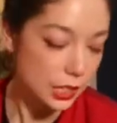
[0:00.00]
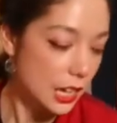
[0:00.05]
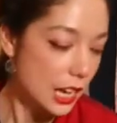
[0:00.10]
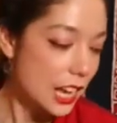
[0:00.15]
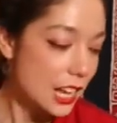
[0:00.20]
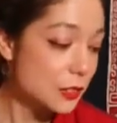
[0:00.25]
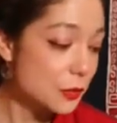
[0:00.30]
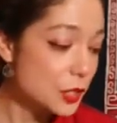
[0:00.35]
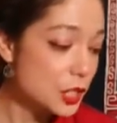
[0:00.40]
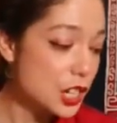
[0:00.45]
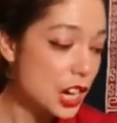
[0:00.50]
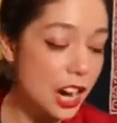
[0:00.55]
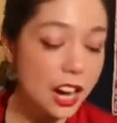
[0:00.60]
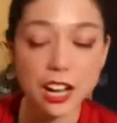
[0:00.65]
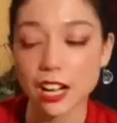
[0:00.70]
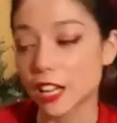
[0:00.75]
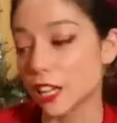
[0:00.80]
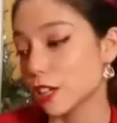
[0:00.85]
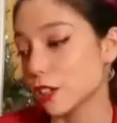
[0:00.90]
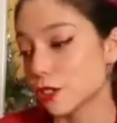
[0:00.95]
It's for
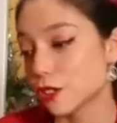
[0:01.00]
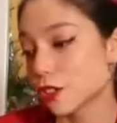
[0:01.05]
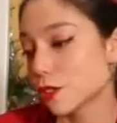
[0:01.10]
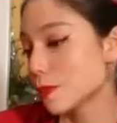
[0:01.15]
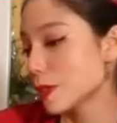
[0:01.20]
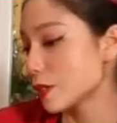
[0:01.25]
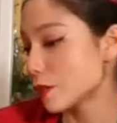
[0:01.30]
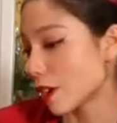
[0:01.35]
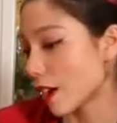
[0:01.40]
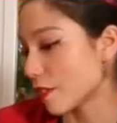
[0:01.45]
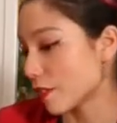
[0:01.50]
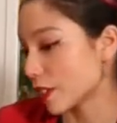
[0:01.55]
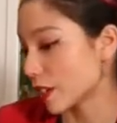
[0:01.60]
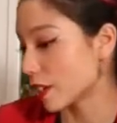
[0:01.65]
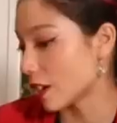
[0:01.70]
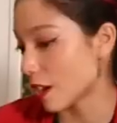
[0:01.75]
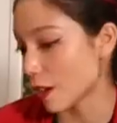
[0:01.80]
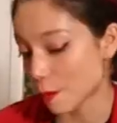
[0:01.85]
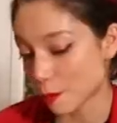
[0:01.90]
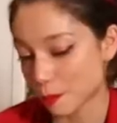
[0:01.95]
charity. You should be driving it
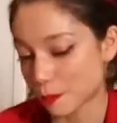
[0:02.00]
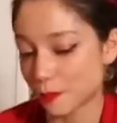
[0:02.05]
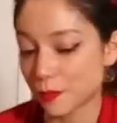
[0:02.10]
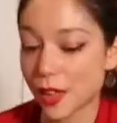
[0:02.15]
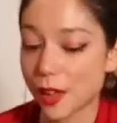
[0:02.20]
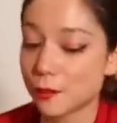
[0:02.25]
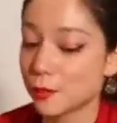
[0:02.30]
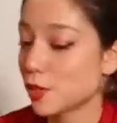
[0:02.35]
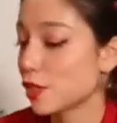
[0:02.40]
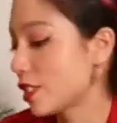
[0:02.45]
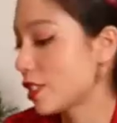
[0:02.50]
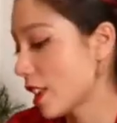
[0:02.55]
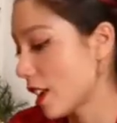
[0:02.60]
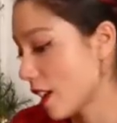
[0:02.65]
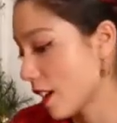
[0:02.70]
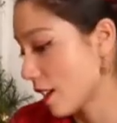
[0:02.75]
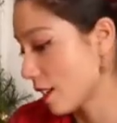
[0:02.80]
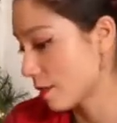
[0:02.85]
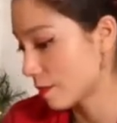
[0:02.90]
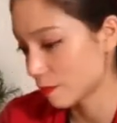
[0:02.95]
up. I'm just
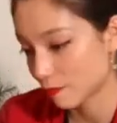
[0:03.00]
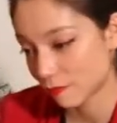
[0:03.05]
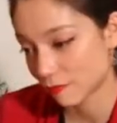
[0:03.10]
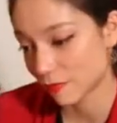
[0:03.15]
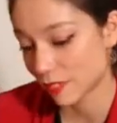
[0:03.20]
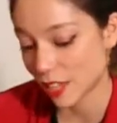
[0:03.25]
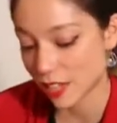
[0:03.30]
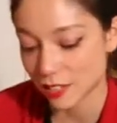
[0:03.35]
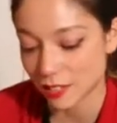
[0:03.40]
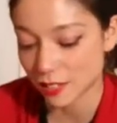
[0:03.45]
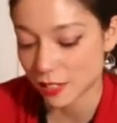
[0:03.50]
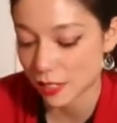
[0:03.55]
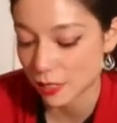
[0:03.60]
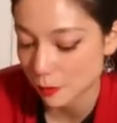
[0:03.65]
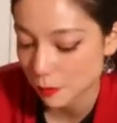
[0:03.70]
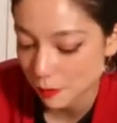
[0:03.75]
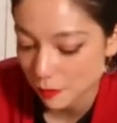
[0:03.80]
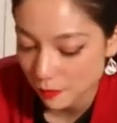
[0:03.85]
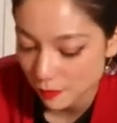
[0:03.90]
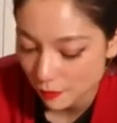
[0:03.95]
saying. It's
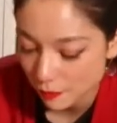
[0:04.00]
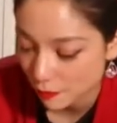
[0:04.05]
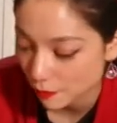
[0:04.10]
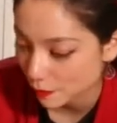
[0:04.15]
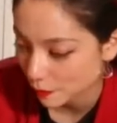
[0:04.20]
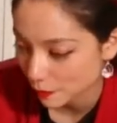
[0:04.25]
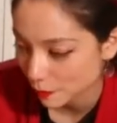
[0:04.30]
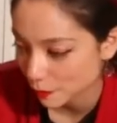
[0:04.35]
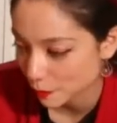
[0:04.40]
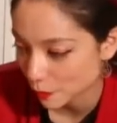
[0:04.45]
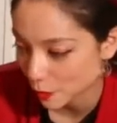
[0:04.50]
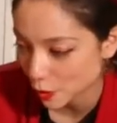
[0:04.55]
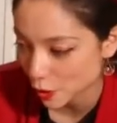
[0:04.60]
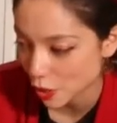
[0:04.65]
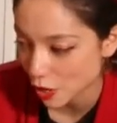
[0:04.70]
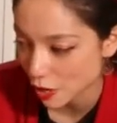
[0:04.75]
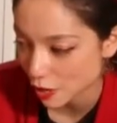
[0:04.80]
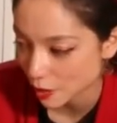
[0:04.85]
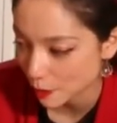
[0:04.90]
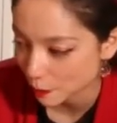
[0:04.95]
for
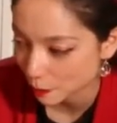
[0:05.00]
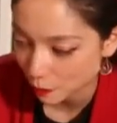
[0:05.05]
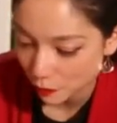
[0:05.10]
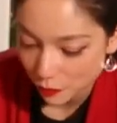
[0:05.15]
charity.